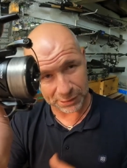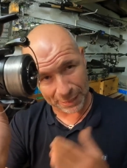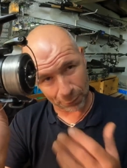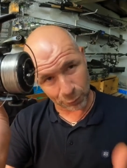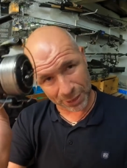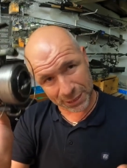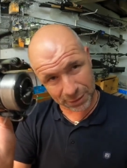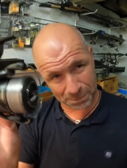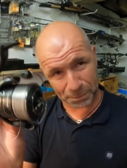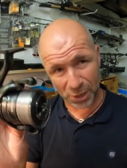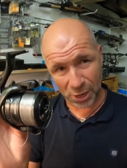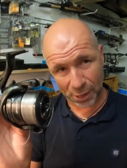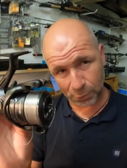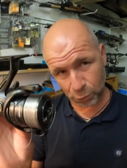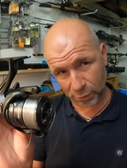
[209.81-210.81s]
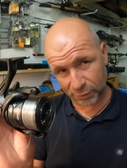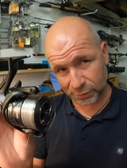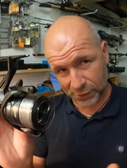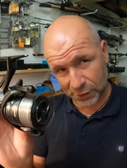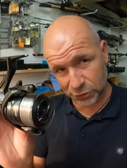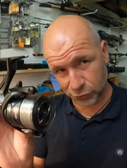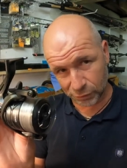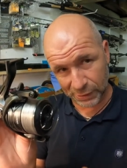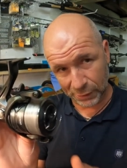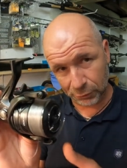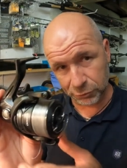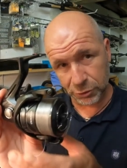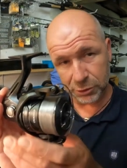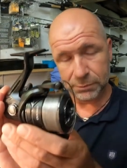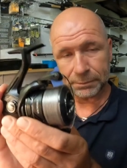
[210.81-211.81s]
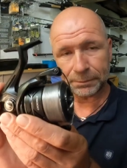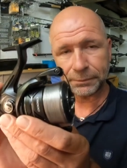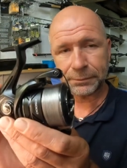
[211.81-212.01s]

Now, when you buy one of these reels,